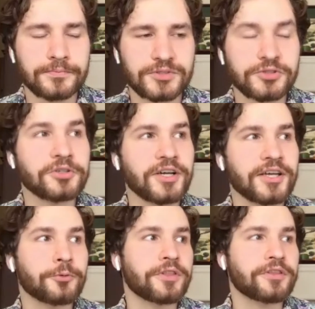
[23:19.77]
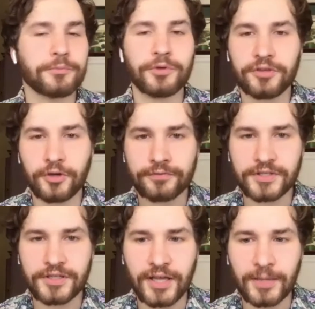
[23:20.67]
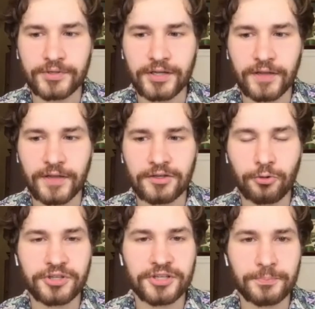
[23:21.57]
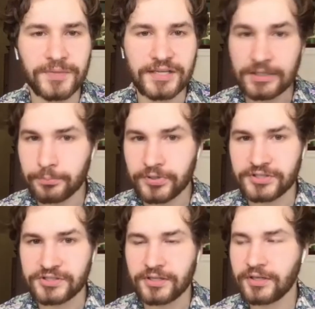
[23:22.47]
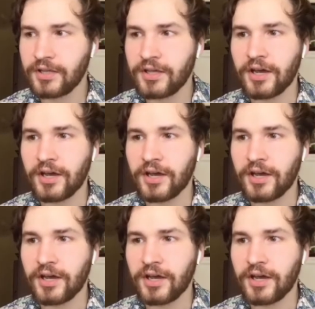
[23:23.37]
so like with COVID happening and then no one could meet in person,